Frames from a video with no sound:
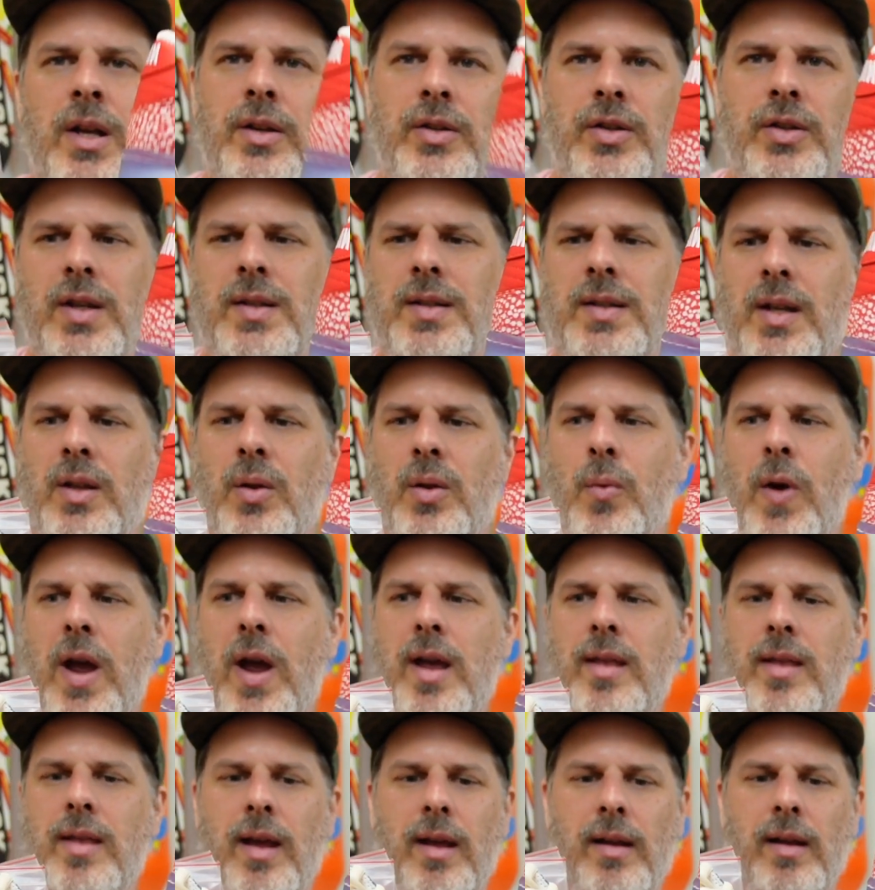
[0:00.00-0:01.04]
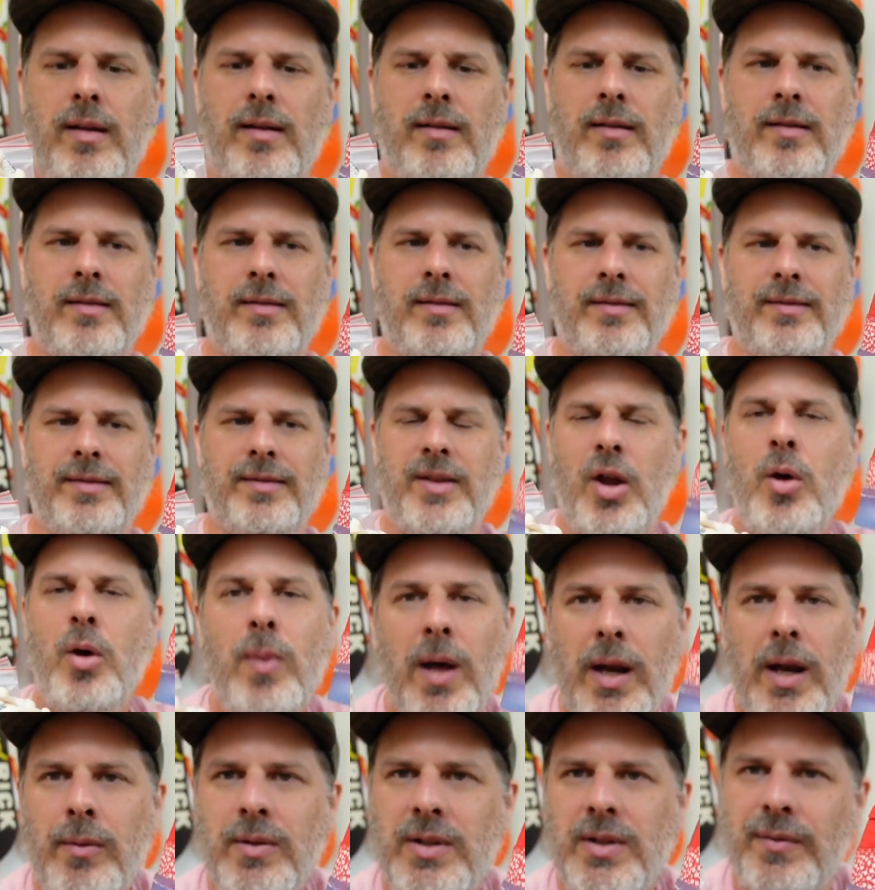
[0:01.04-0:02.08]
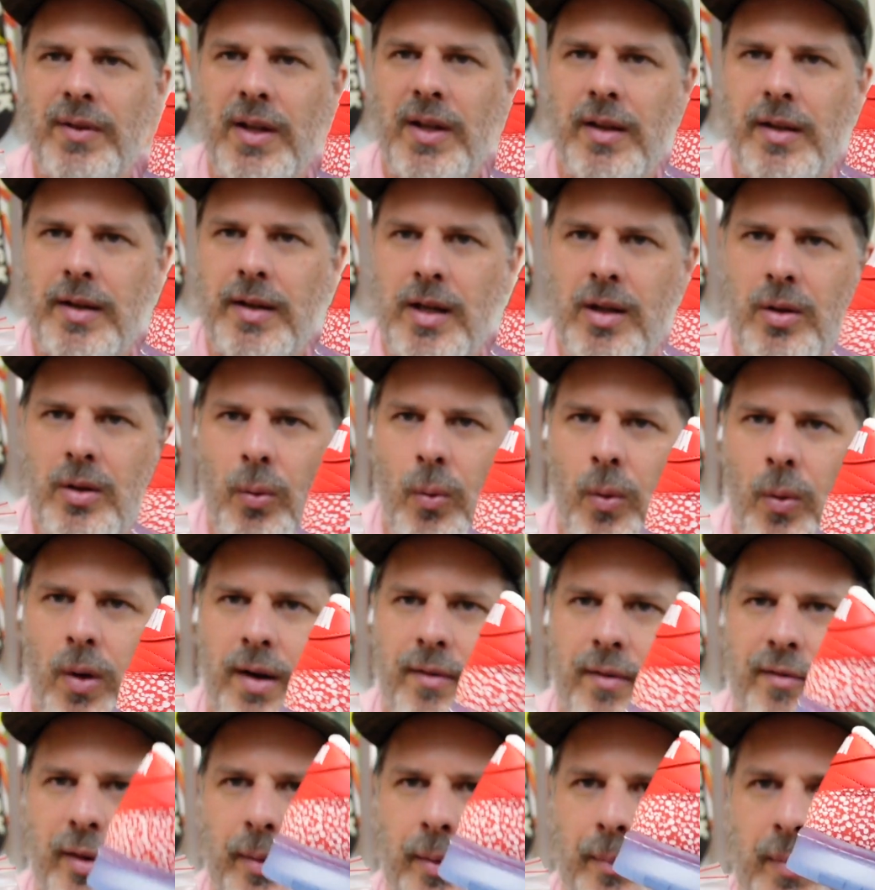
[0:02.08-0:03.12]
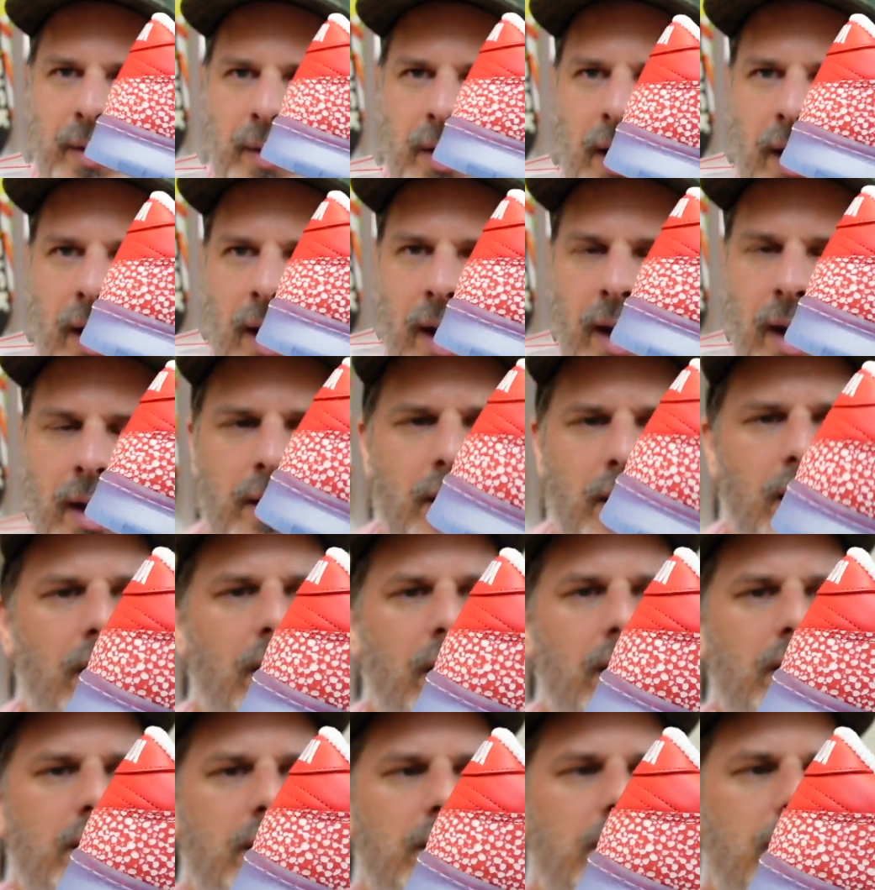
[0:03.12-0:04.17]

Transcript: just in the way that nobody was feeling either one of them, and. Uh,